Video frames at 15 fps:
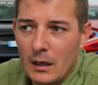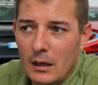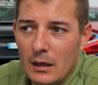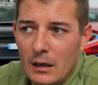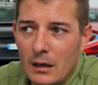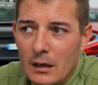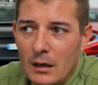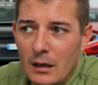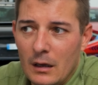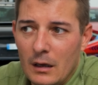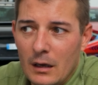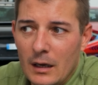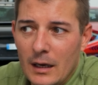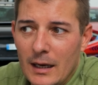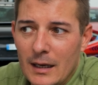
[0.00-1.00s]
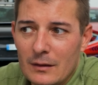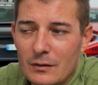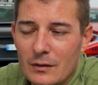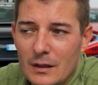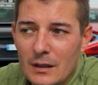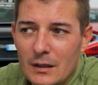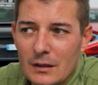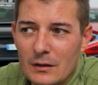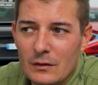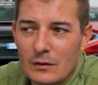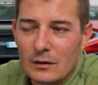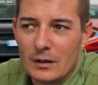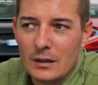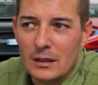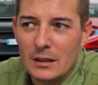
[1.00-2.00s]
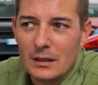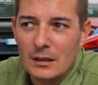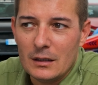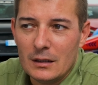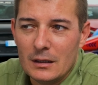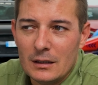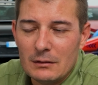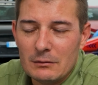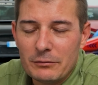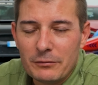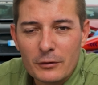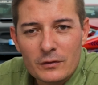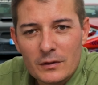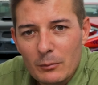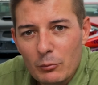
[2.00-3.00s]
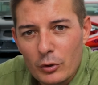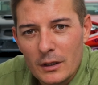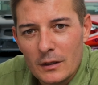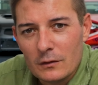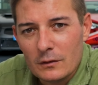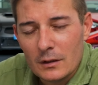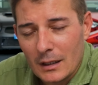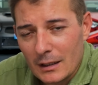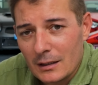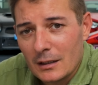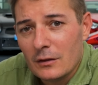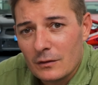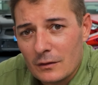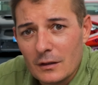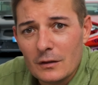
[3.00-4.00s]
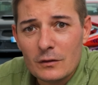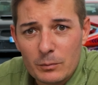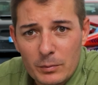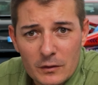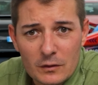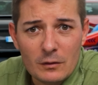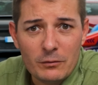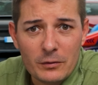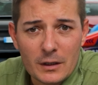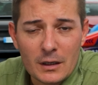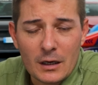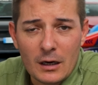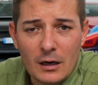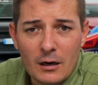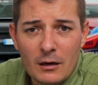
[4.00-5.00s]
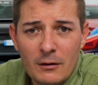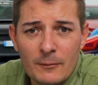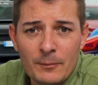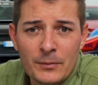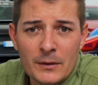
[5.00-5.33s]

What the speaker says: I think it, for some reason, at least this specific car,